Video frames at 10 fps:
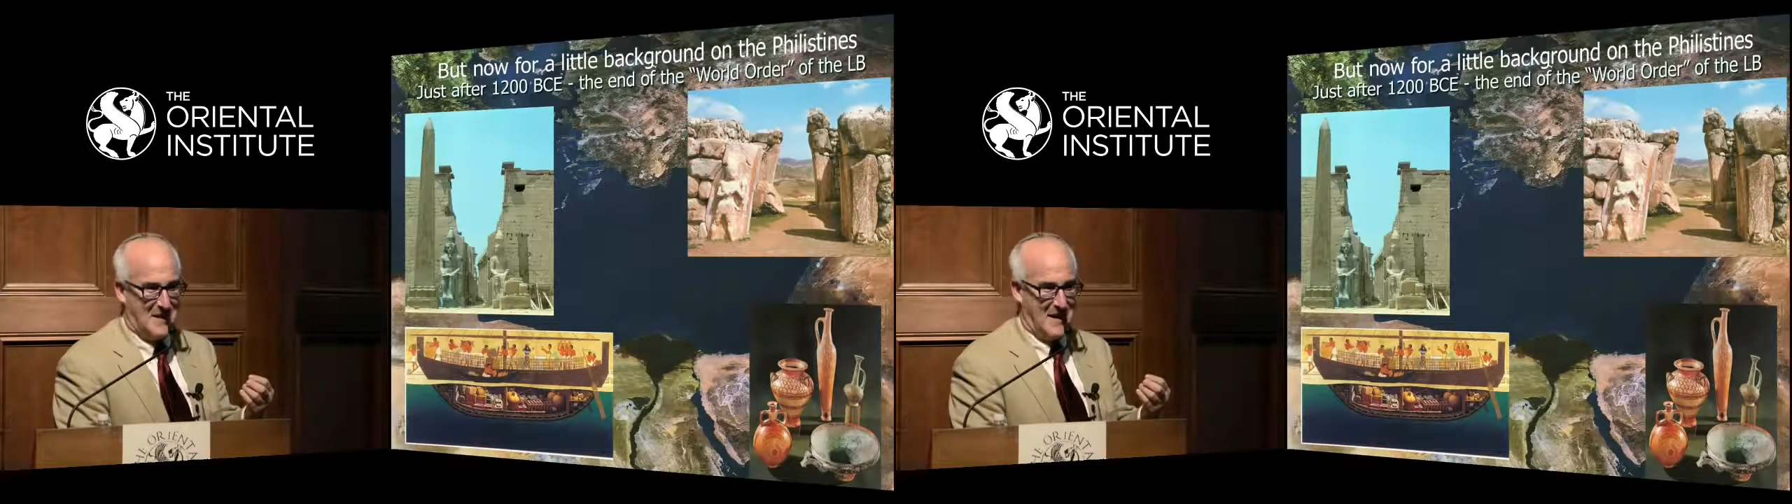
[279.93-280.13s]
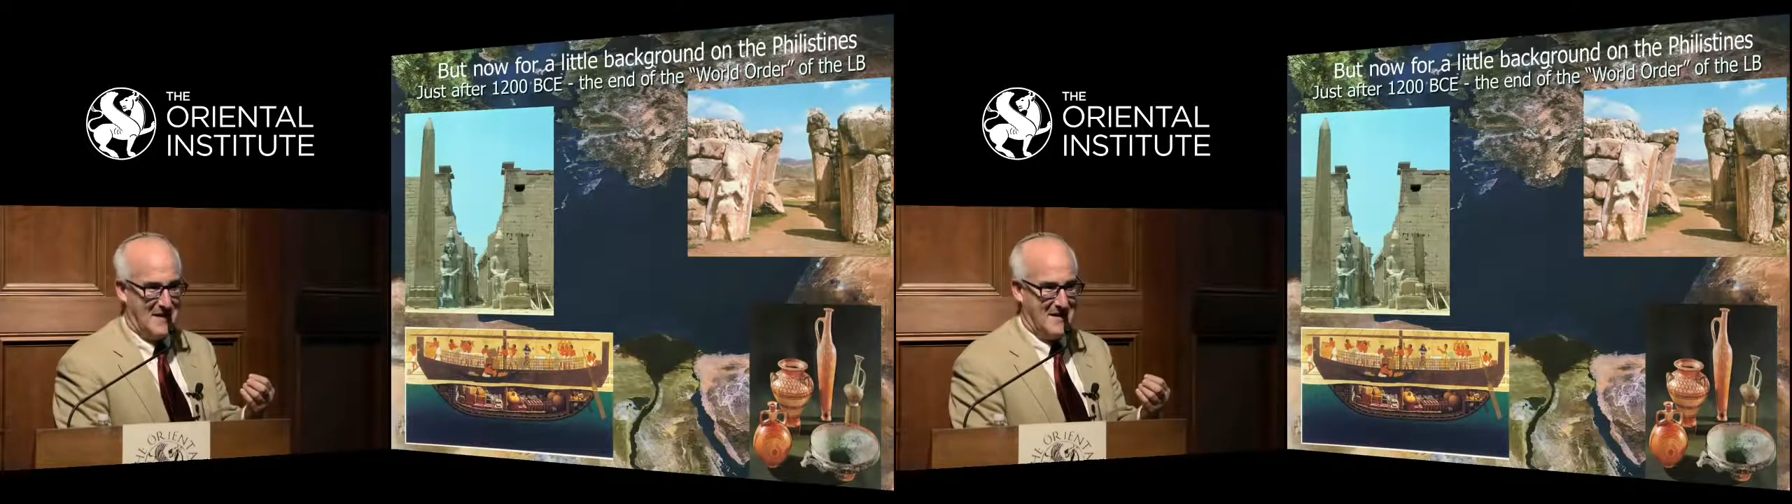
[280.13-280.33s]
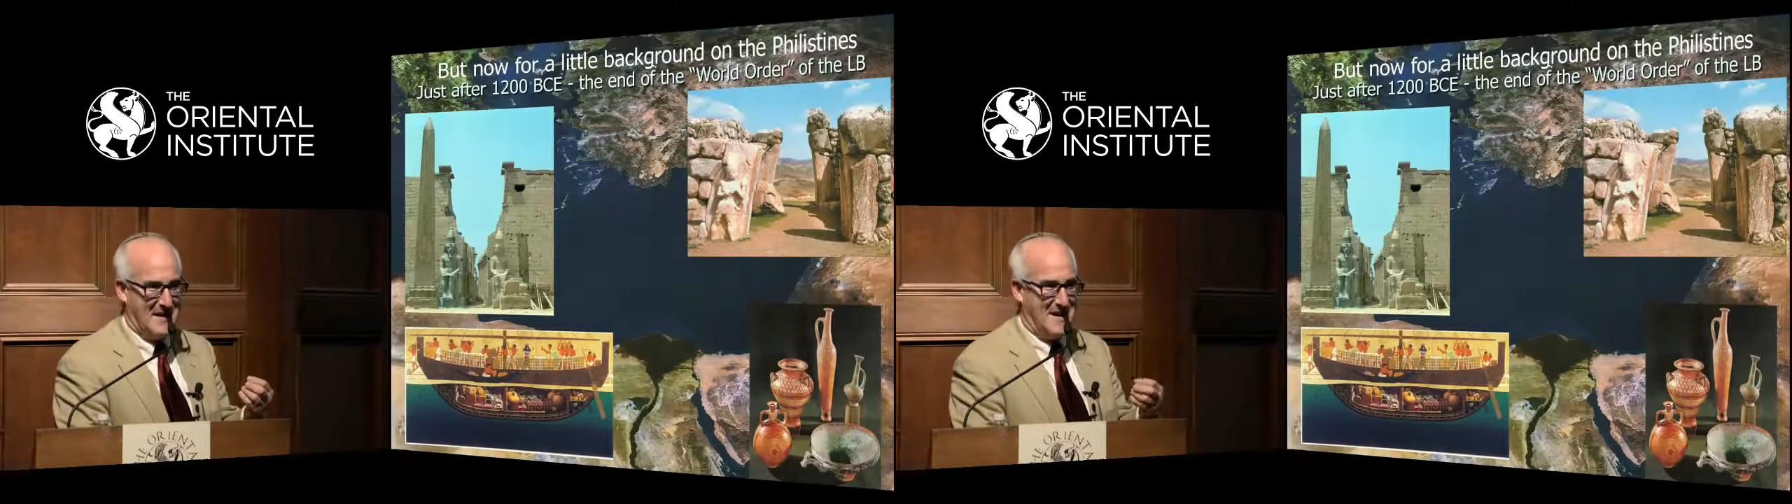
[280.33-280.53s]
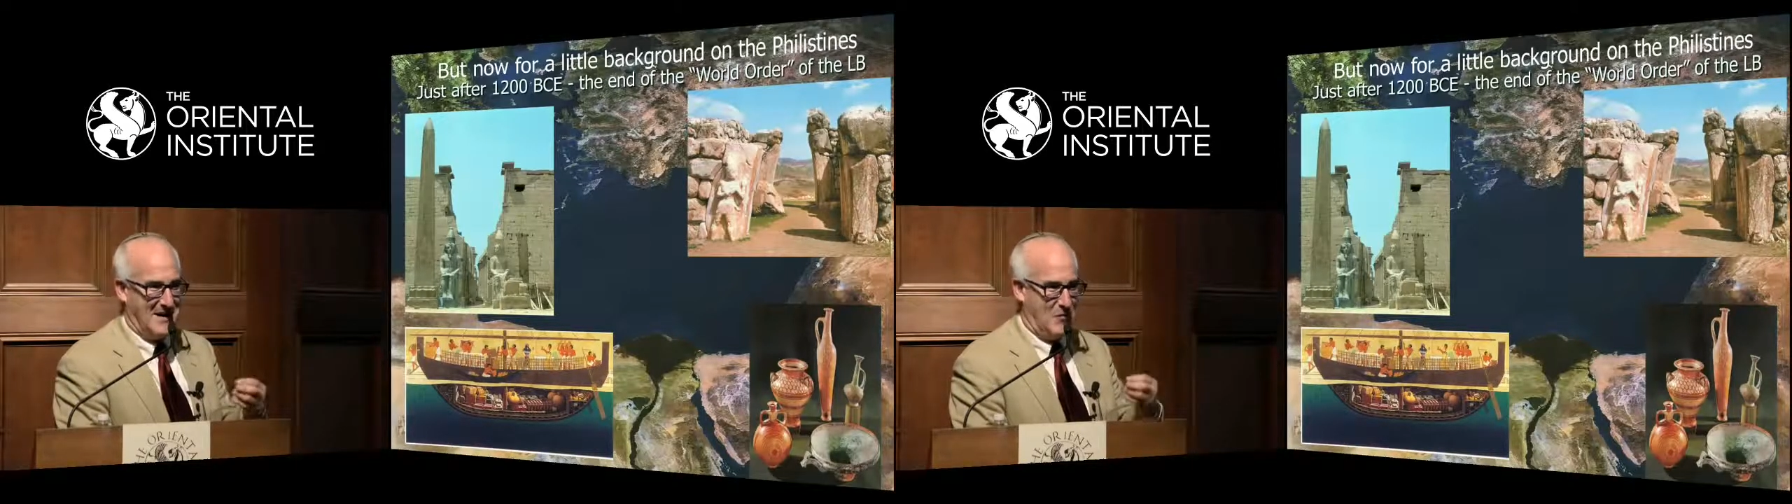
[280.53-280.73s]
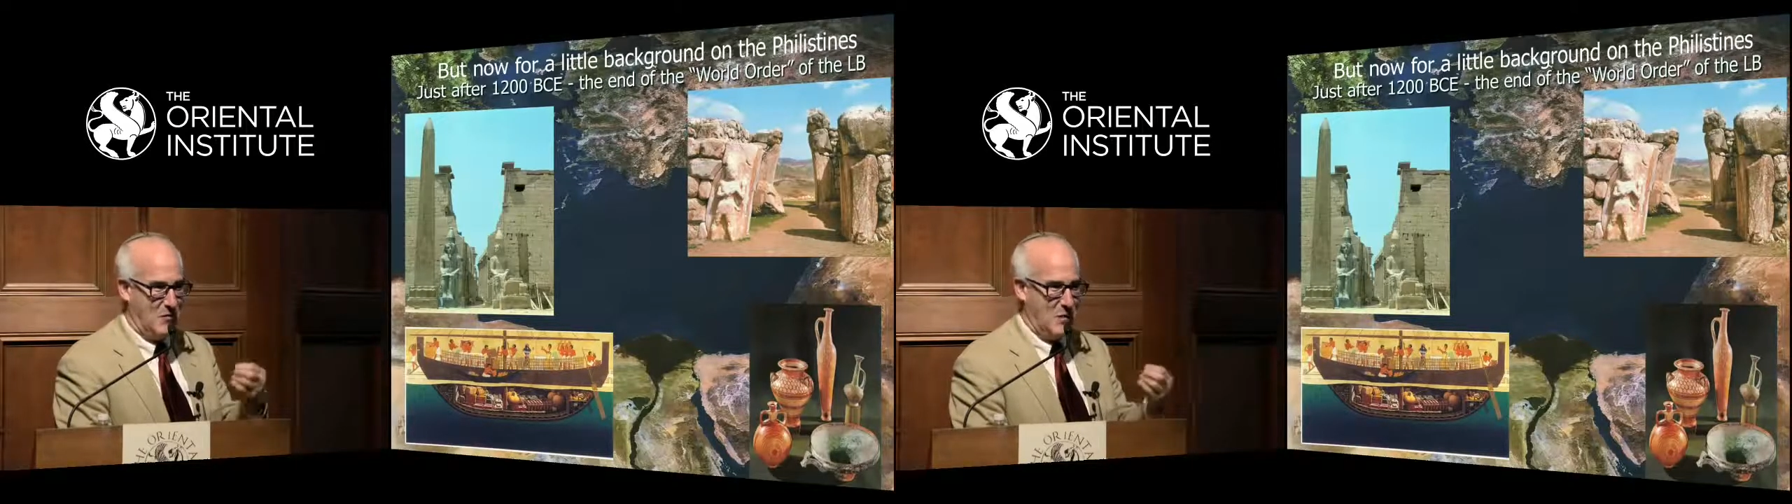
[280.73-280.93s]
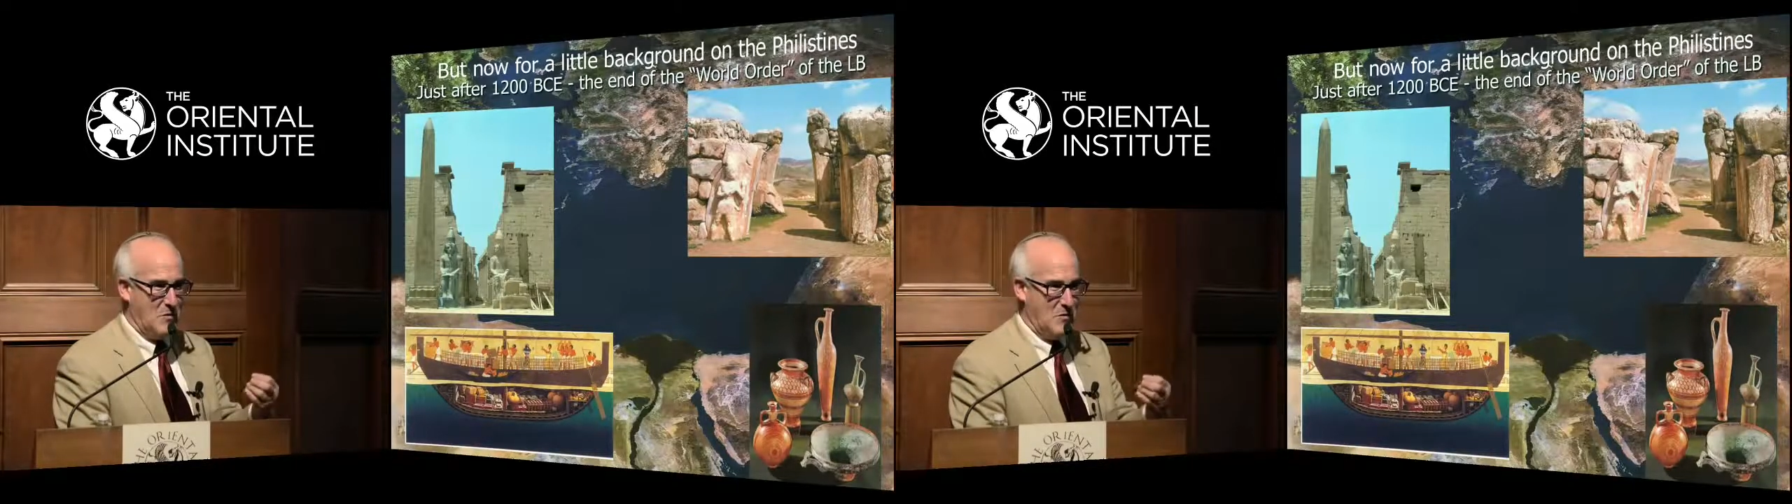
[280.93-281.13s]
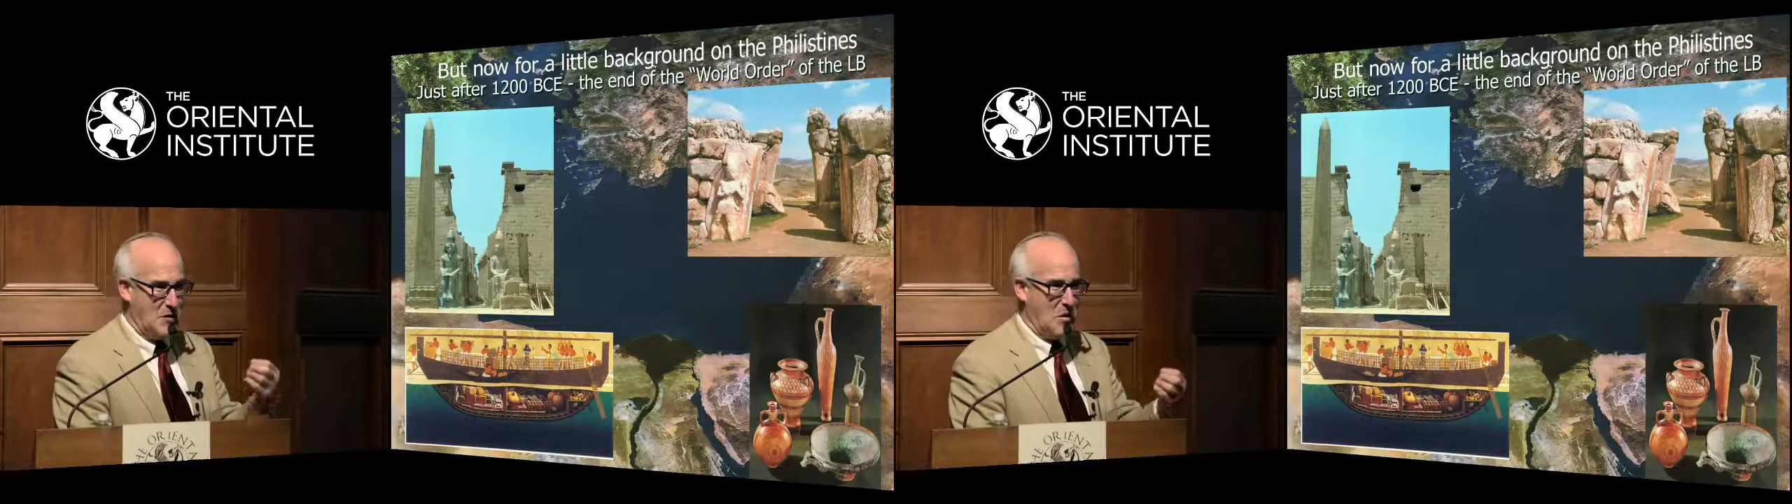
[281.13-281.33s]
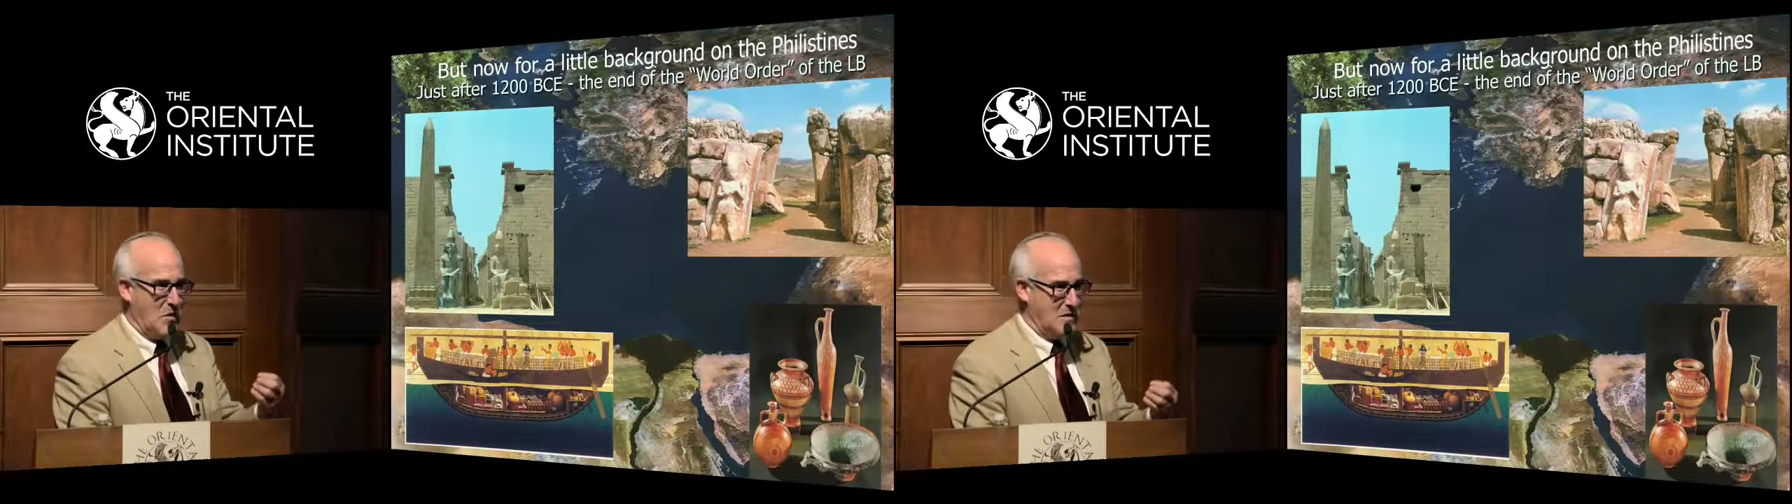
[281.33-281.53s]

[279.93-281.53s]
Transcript: And if we would go